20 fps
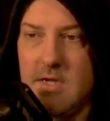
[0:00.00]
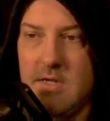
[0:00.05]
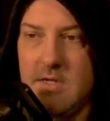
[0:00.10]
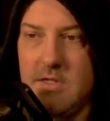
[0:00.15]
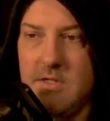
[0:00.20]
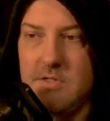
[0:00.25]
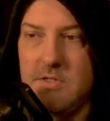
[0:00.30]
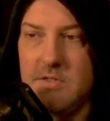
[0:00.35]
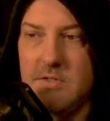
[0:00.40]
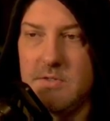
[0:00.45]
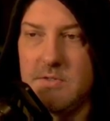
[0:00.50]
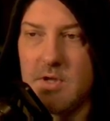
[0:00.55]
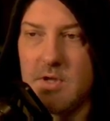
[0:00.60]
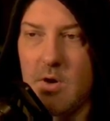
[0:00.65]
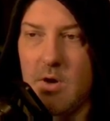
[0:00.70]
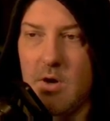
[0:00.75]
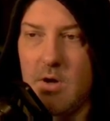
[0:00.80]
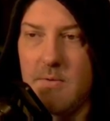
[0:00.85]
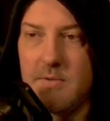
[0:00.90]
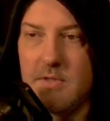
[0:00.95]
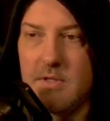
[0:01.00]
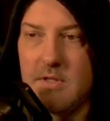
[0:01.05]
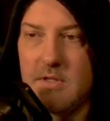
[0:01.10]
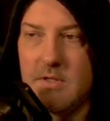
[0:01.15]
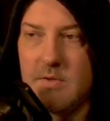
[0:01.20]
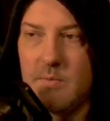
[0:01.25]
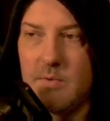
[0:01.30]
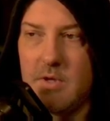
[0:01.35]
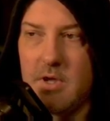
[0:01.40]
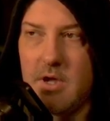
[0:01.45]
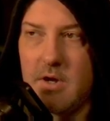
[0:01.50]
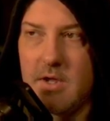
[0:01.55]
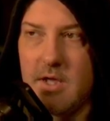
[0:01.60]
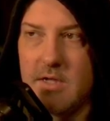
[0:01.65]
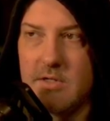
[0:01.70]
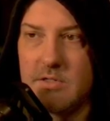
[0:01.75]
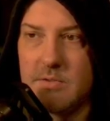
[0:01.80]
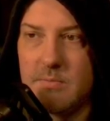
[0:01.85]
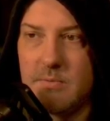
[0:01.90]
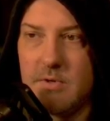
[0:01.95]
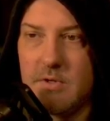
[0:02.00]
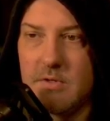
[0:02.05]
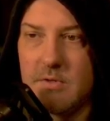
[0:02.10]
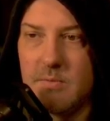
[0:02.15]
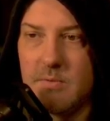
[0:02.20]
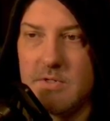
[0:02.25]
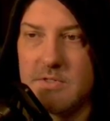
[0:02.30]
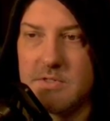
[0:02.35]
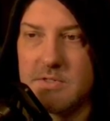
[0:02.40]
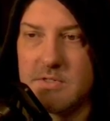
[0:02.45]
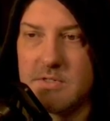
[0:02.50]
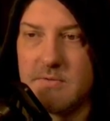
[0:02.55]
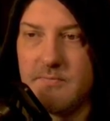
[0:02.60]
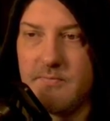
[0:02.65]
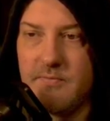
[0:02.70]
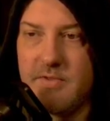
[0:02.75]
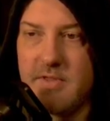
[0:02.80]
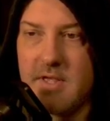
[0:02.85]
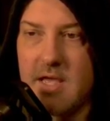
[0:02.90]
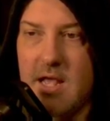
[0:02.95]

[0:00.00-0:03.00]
I need you to. Okay, Gibraltar. Where's this?